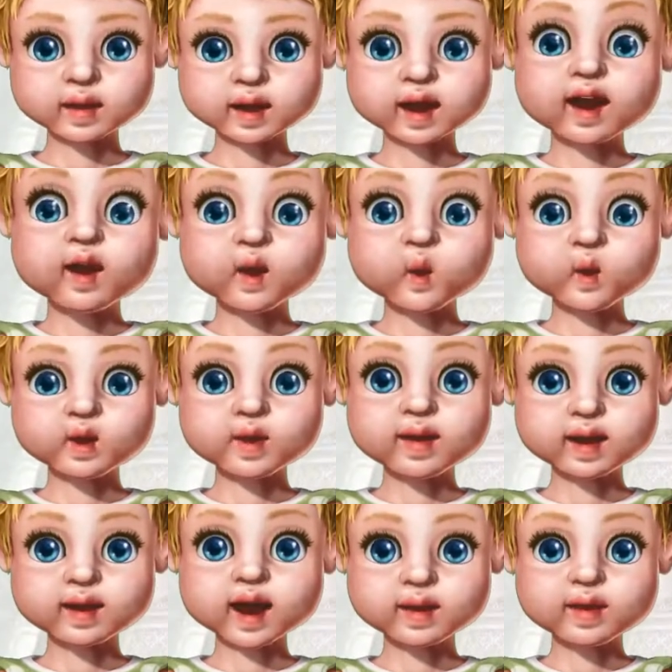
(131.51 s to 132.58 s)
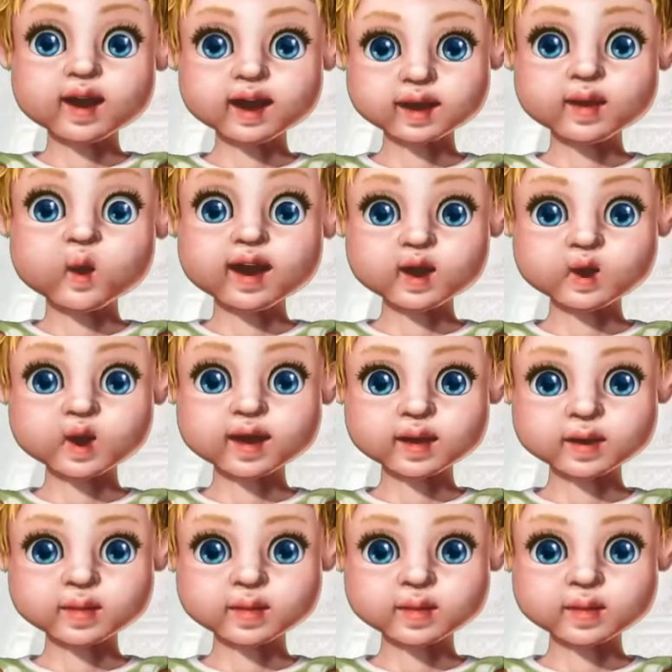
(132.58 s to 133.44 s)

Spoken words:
then you take it this way too.